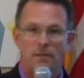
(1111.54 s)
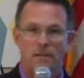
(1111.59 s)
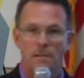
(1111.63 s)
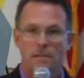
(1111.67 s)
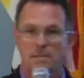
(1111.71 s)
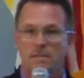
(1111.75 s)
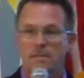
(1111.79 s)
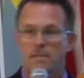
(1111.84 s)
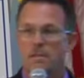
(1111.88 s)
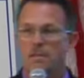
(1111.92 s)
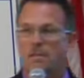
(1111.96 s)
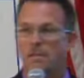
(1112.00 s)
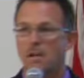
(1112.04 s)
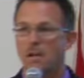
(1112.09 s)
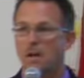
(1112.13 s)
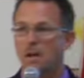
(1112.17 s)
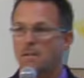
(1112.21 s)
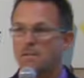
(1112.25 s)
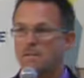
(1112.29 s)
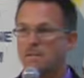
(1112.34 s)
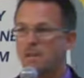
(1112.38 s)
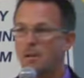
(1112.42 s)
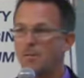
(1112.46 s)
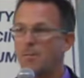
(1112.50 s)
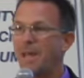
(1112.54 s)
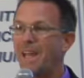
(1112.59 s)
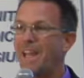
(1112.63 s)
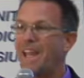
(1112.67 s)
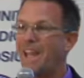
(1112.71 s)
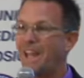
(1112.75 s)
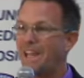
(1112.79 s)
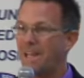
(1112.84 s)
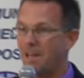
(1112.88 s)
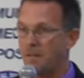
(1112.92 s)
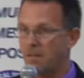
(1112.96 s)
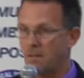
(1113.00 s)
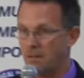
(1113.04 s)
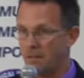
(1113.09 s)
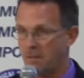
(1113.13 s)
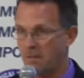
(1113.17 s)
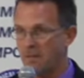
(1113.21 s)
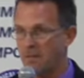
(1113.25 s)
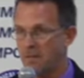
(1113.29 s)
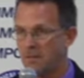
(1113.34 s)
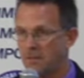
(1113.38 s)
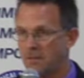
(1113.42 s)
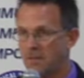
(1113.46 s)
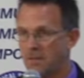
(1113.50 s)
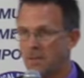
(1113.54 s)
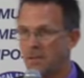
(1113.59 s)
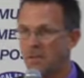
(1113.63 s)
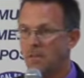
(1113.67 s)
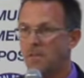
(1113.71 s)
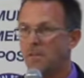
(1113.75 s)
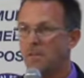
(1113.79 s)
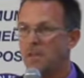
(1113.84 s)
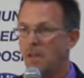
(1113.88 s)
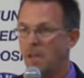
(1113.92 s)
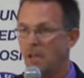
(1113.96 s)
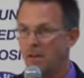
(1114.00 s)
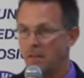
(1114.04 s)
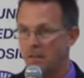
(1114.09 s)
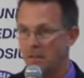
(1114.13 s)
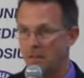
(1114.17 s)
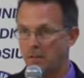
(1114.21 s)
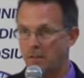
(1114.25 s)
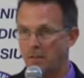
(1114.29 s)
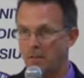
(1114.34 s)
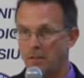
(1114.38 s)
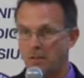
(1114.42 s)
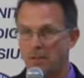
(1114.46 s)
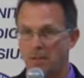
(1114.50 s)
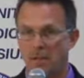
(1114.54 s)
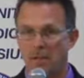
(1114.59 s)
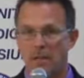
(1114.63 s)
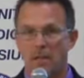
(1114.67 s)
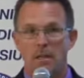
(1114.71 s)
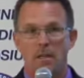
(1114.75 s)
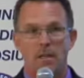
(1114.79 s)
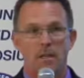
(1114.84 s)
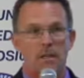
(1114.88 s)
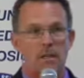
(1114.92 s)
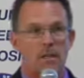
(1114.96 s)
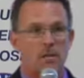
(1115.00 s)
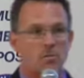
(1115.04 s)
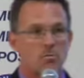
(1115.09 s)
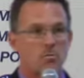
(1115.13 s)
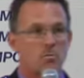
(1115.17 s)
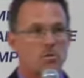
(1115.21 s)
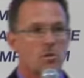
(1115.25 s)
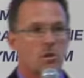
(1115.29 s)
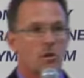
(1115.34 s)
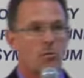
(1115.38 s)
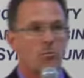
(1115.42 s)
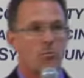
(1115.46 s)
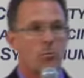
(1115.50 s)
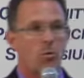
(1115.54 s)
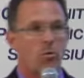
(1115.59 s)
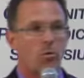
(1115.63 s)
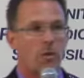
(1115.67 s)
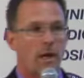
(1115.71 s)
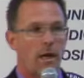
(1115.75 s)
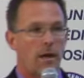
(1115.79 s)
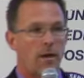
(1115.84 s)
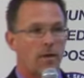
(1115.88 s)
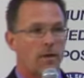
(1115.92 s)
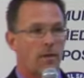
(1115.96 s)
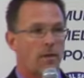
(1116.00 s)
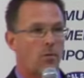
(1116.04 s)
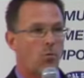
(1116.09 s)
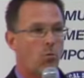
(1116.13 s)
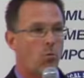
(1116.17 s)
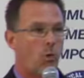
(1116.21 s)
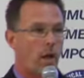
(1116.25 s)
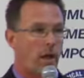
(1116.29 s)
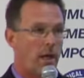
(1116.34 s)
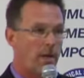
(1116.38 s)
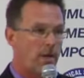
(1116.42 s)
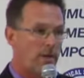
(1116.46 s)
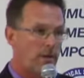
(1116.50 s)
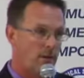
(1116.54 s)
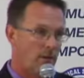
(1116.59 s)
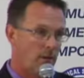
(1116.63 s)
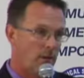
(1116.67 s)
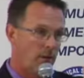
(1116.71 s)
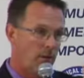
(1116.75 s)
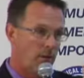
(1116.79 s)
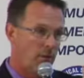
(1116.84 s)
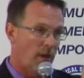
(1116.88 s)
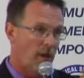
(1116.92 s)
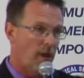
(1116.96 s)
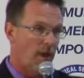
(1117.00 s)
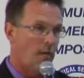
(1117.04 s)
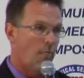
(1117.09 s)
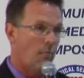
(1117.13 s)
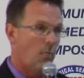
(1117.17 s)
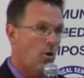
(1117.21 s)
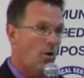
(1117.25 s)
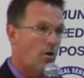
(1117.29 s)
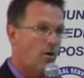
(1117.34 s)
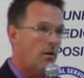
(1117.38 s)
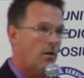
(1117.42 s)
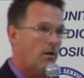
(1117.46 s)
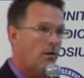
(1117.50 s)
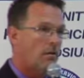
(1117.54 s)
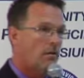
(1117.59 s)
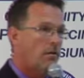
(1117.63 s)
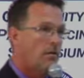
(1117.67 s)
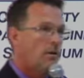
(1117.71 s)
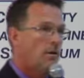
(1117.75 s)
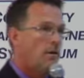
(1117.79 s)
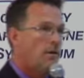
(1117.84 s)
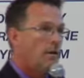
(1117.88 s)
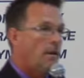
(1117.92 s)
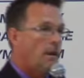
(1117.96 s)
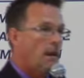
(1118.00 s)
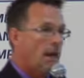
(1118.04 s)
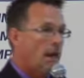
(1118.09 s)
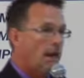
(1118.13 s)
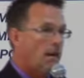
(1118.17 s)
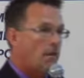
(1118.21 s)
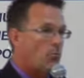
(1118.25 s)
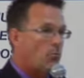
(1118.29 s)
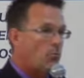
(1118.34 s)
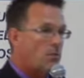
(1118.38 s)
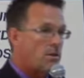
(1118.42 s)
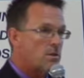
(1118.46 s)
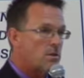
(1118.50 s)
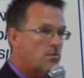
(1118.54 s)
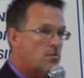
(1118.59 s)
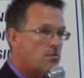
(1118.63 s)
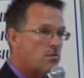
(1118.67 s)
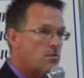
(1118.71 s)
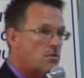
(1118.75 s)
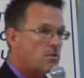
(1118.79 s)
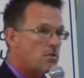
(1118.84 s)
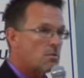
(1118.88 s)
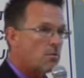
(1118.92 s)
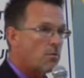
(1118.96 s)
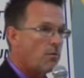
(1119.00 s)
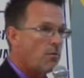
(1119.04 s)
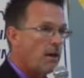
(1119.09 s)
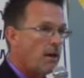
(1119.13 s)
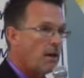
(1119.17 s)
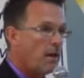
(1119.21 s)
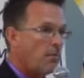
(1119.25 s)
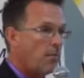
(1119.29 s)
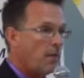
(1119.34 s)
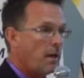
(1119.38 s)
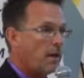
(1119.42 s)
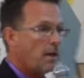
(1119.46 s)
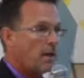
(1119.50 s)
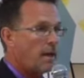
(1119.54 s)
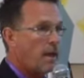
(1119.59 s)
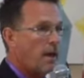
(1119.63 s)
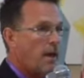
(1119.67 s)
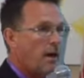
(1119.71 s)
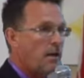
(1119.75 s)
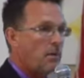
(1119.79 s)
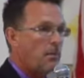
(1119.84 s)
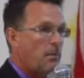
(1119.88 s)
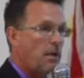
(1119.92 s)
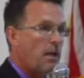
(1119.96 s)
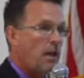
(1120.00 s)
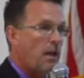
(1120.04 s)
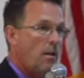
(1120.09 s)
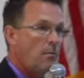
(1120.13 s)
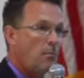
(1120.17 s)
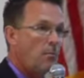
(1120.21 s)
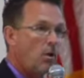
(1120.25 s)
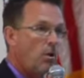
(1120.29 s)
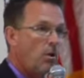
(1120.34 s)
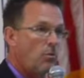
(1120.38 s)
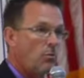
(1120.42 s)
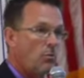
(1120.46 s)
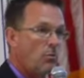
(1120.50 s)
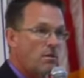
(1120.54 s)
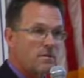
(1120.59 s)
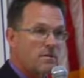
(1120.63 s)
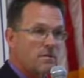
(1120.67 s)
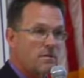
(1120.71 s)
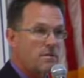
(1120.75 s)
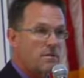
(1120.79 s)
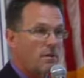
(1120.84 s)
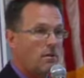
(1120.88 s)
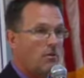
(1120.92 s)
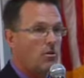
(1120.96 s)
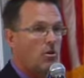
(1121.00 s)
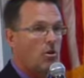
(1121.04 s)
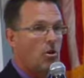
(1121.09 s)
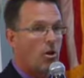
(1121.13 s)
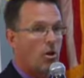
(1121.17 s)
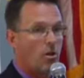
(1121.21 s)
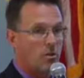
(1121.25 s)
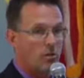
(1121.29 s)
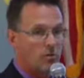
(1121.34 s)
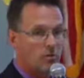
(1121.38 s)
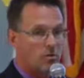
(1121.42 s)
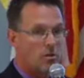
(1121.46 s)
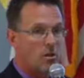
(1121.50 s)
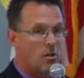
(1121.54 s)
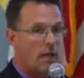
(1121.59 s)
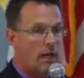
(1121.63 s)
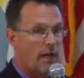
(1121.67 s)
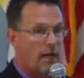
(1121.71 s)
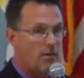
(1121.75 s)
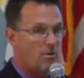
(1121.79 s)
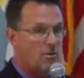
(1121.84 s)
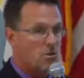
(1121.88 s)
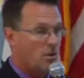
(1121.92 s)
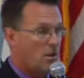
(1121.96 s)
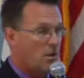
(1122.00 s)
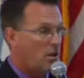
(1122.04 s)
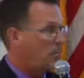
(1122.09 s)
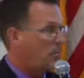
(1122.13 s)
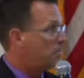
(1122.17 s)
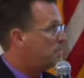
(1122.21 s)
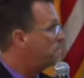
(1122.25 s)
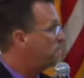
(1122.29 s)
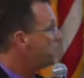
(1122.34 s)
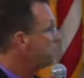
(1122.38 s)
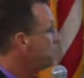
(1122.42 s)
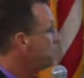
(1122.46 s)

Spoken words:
This didn't cost them anything, nothing. This was all borne out on the weight of AMR and the resources provided by the county, but AMR was the large lion's share.